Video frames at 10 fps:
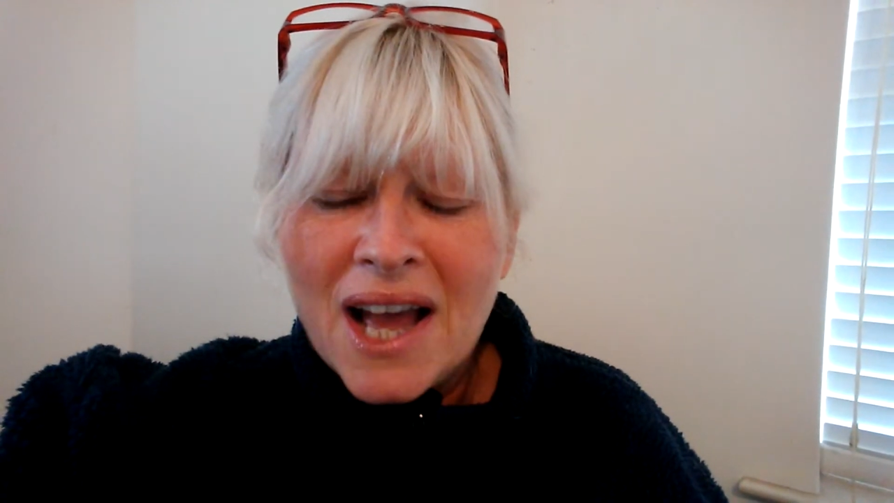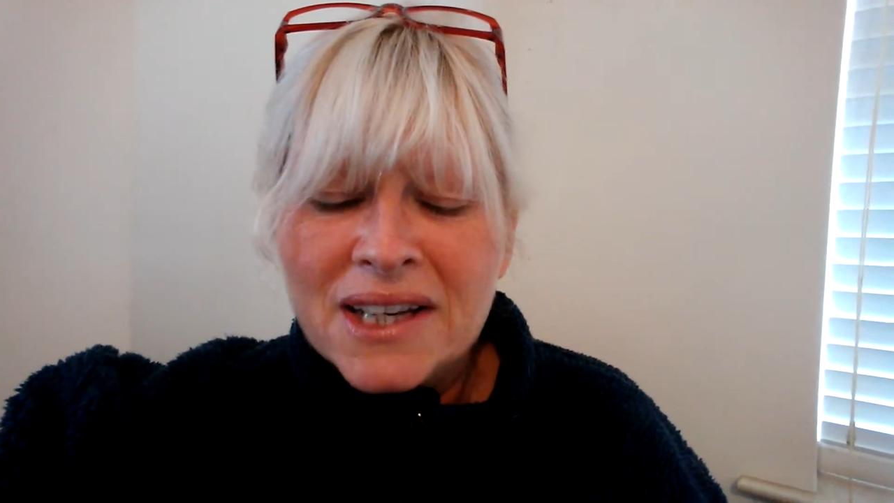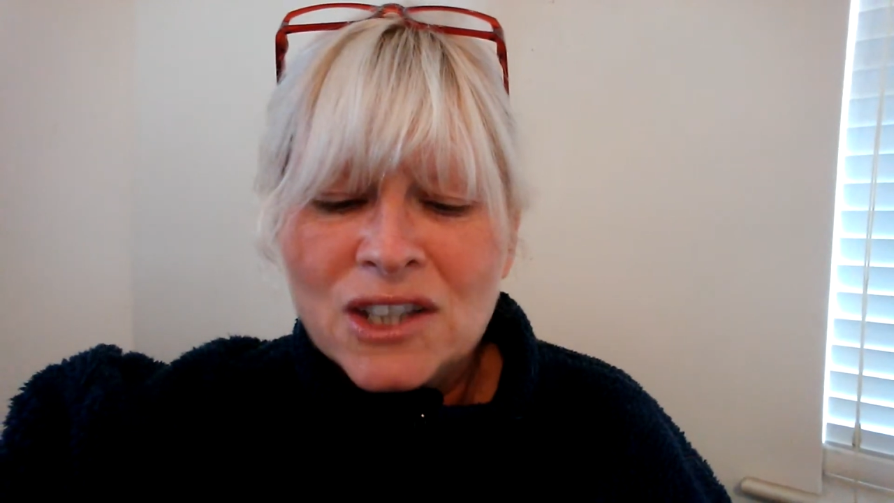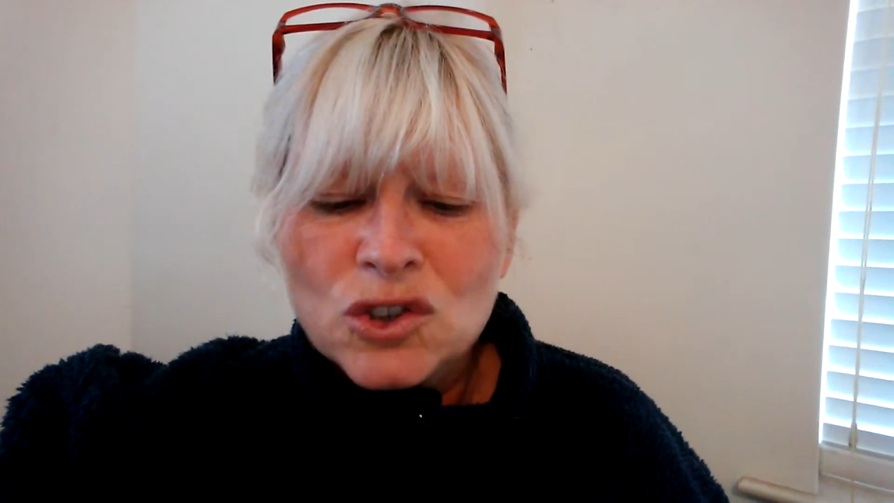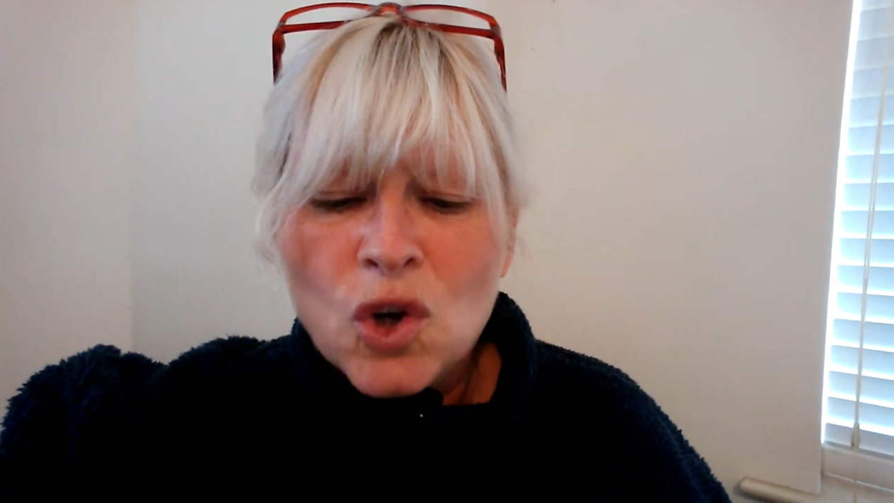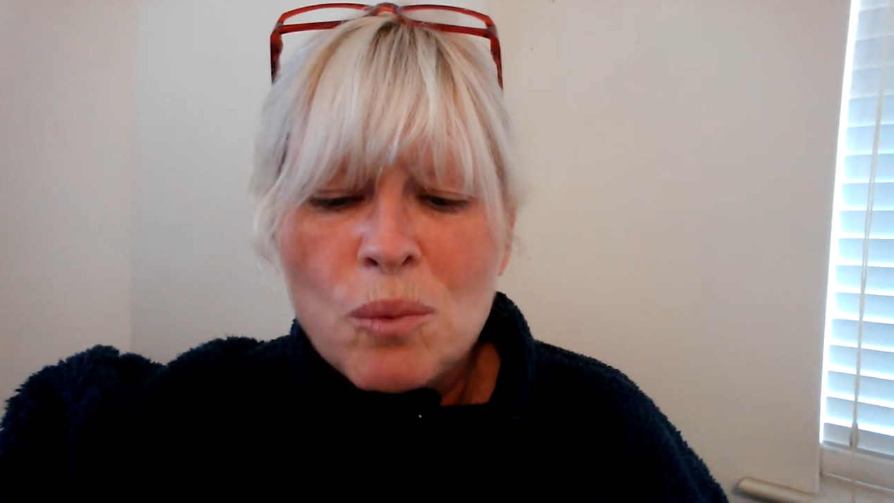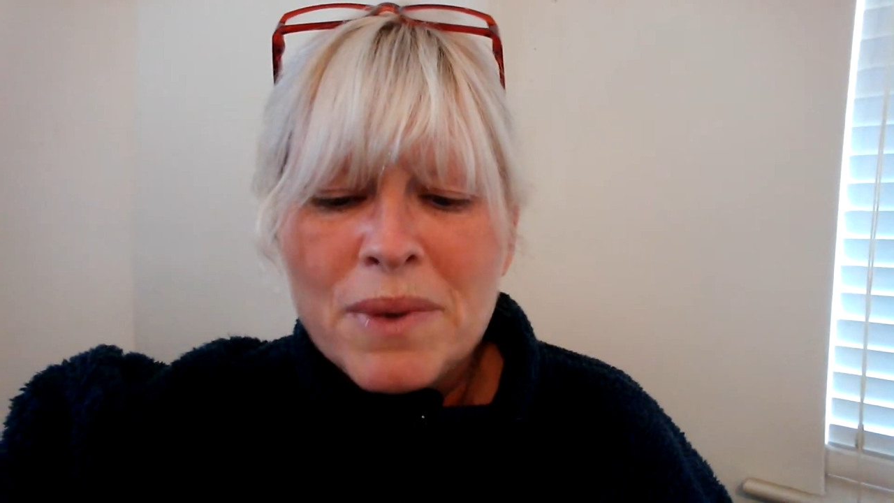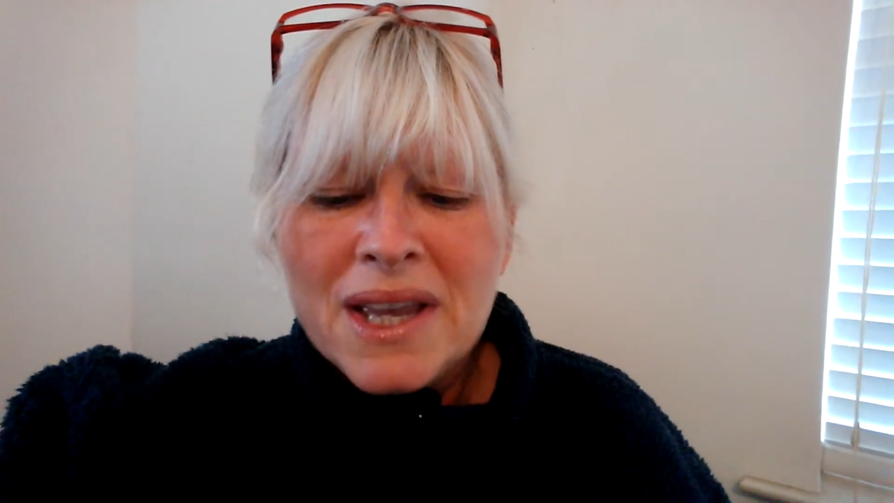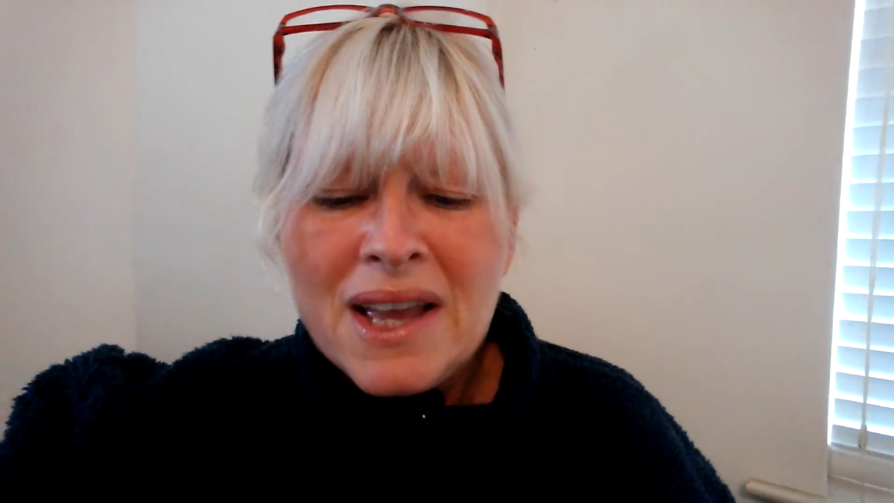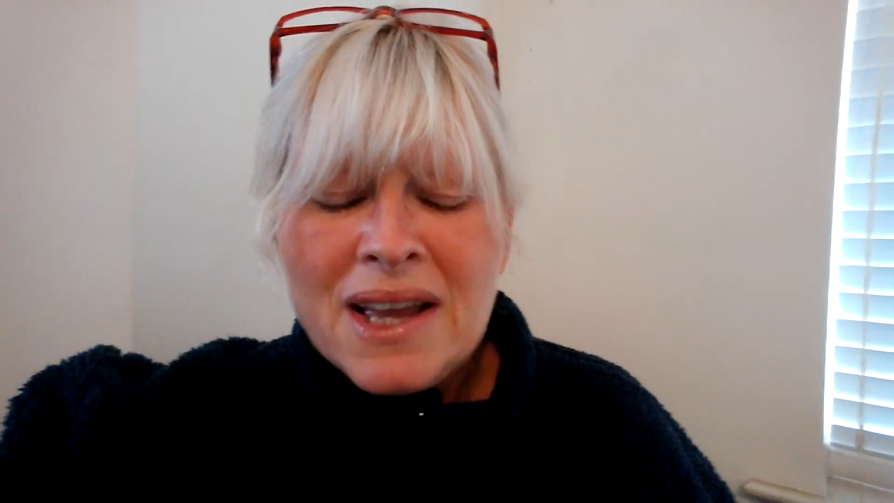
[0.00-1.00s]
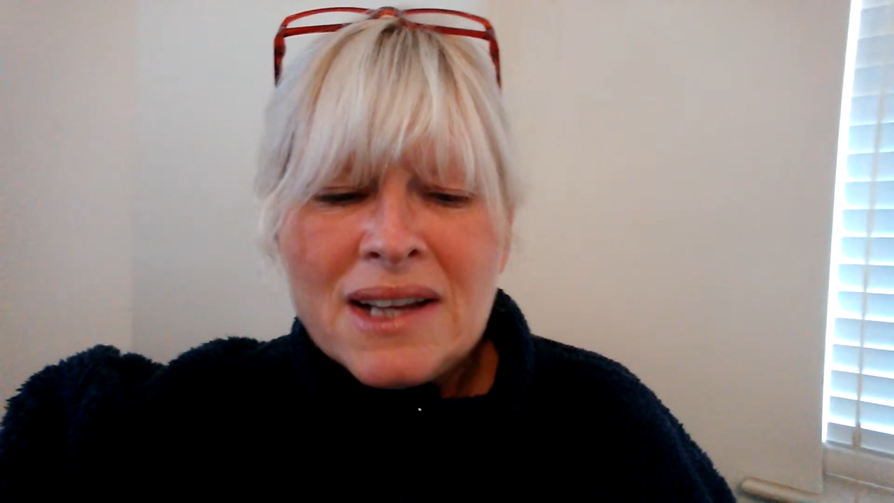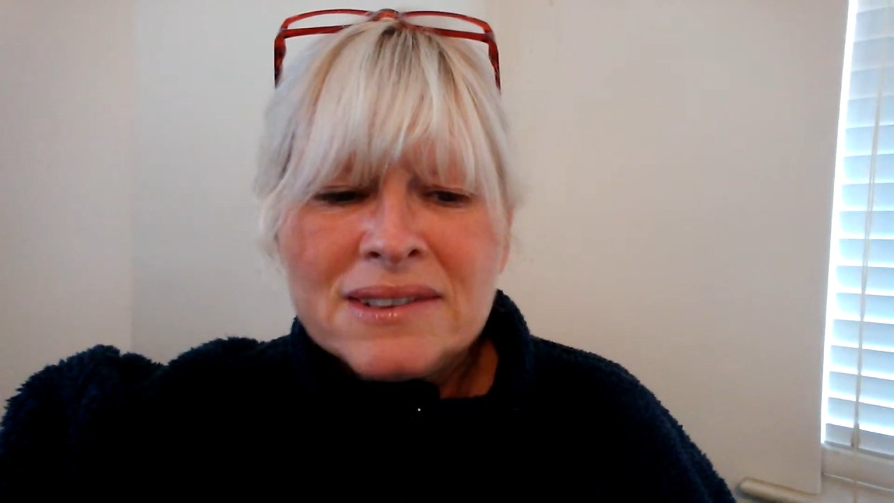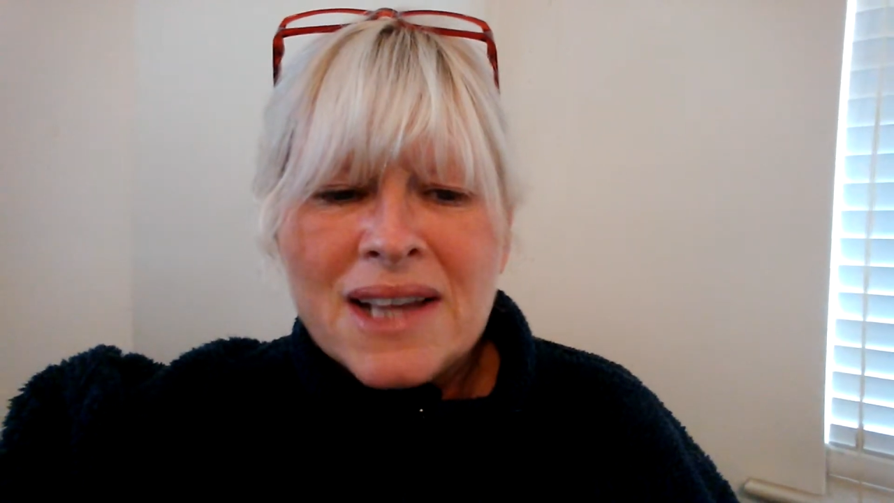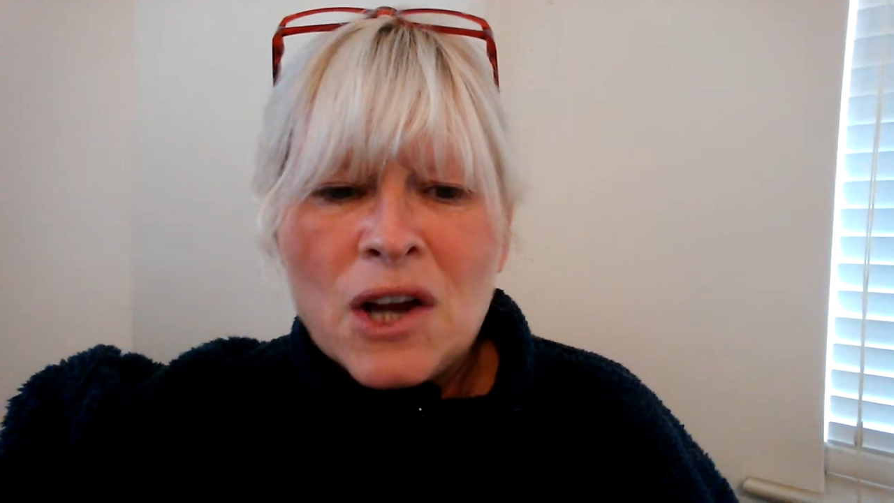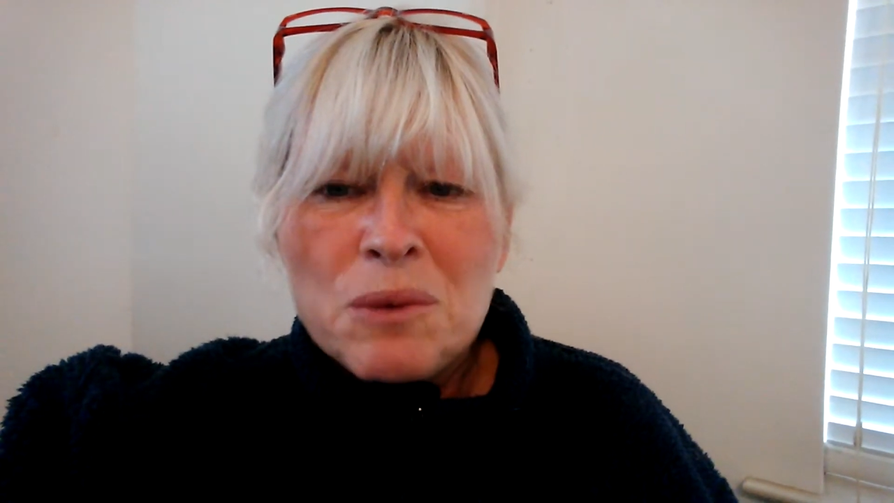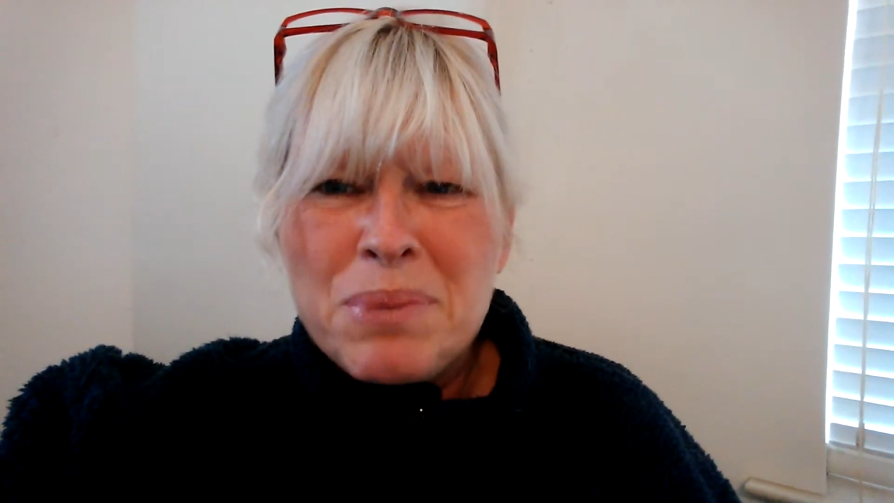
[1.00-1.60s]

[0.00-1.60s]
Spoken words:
and it took me down a